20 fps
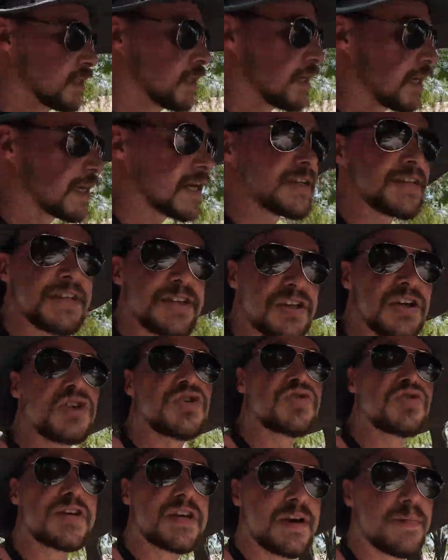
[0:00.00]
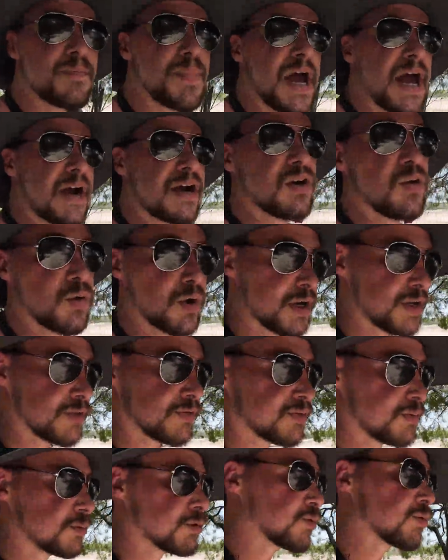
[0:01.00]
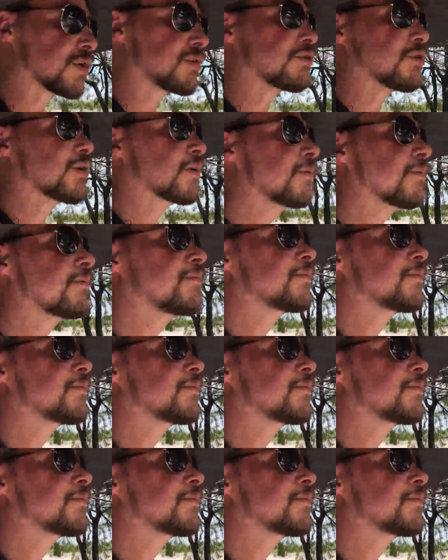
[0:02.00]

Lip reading: I guess until you get back a ways from the river.